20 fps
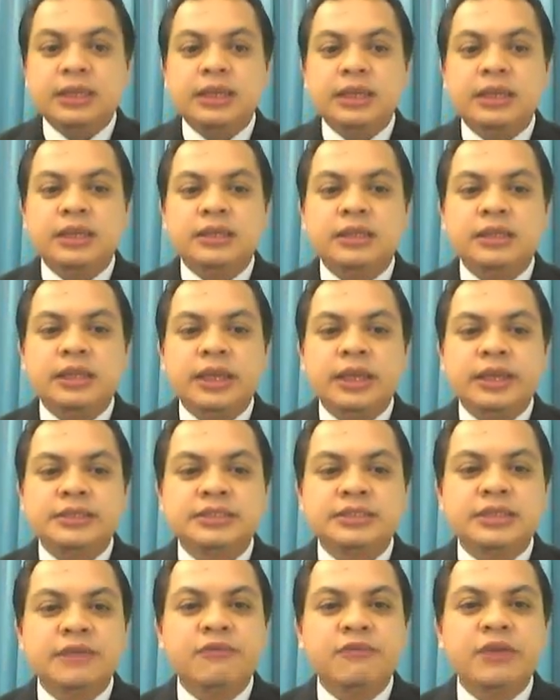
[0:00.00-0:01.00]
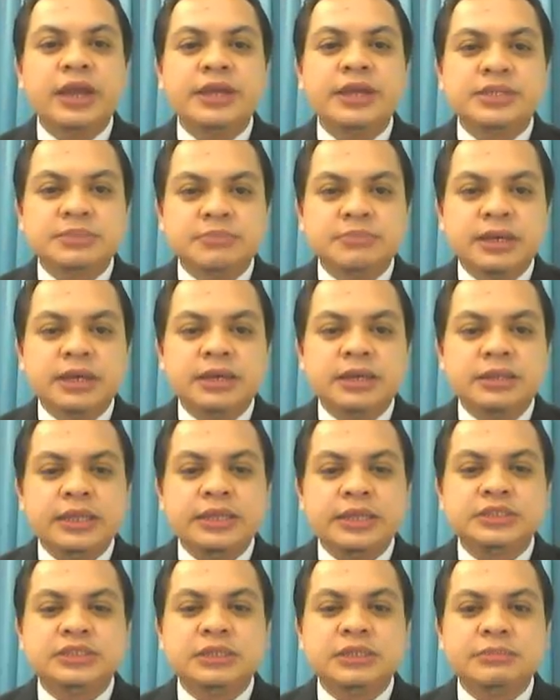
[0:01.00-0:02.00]
at
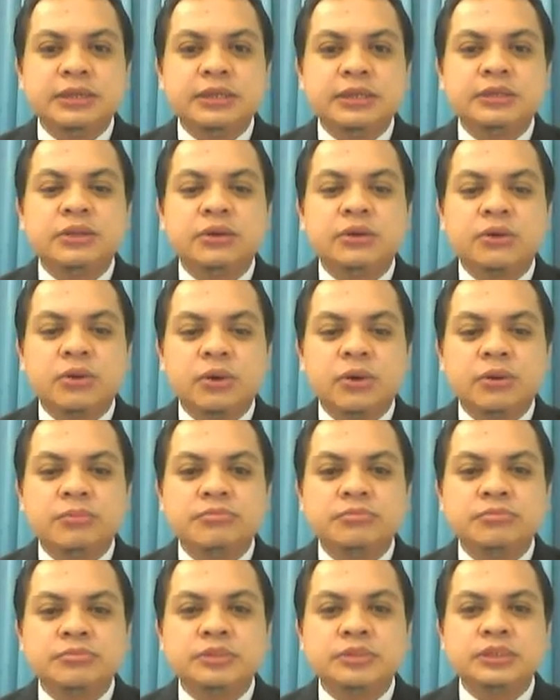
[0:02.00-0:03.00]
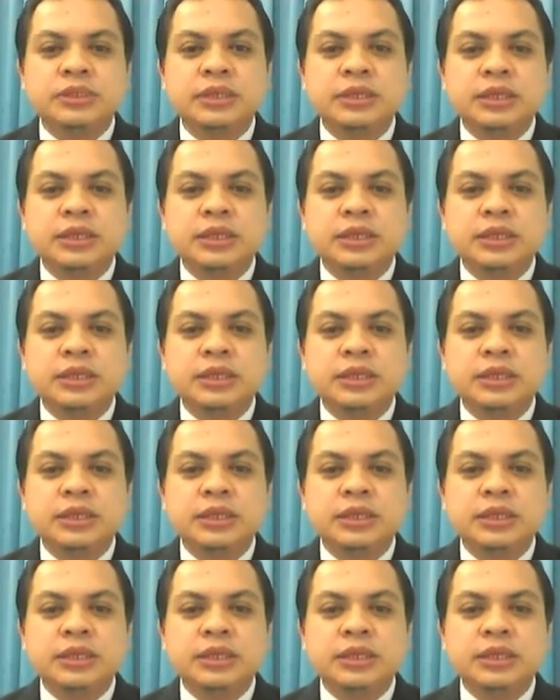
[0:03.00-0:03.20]
saifulazman@gmail.com.